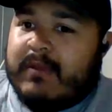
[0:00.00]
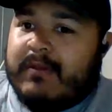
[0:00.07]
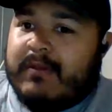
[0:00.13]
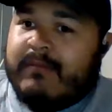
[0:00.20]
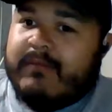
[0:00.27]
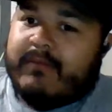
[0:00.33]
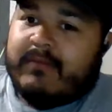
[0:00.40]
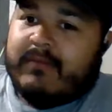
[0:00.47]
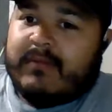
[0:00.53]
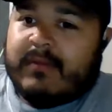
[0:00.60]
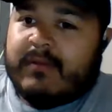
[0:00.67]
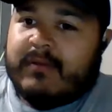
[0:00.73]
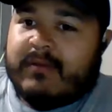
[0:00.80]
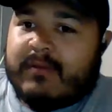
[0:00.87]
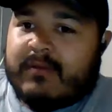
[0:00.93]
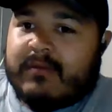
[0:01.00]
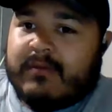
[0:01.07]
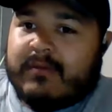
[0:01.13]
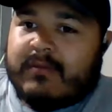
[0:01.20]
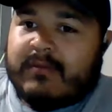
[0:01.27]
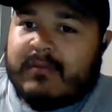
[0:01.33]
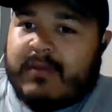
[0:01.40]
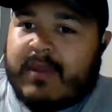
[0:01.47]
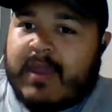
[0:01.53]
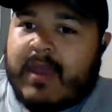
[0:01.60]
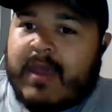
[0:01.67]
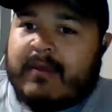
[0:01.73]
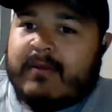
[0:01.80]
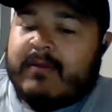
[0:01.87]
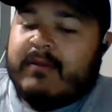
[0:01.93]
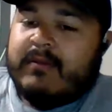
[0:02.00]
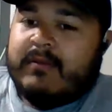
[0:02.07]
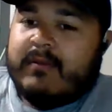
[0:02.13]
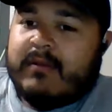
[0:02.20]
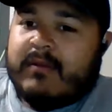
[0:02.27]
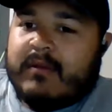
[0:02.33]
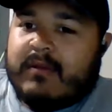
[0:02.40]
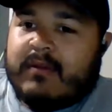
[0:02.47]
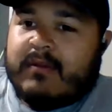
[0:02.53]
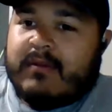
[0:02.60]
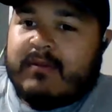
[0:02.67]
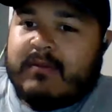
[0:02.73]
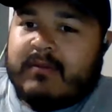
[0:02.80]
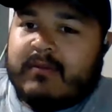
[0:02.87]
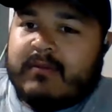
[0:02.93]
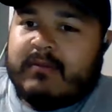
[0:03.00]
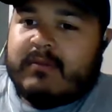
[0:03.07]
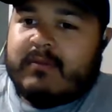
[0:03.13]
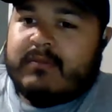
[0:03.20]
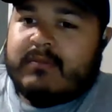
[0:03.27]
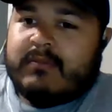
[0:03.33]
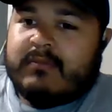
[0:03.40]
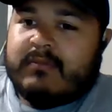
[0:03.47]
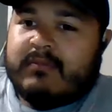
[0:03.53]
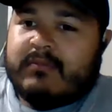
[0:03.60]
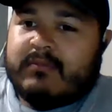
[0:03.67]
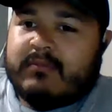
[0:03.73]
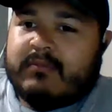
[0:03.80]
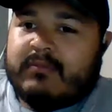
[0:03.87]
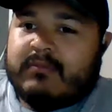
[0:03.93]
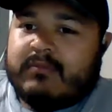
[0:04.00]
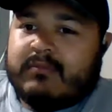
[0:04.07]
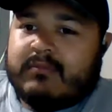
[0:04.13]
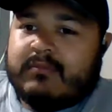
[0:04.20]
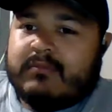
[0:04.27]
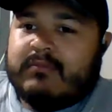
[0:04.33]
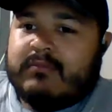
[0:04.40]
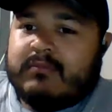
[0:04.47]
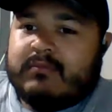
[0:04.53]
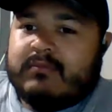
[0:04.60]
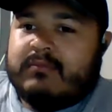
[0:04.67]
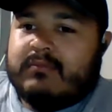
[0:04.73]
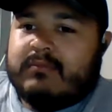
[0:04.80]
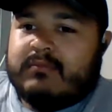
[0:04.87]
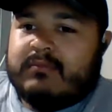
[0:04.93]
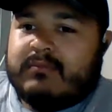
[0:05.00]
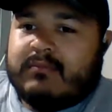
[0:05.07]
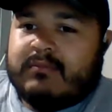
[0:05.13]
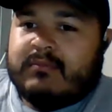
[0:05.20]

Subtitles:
(silent)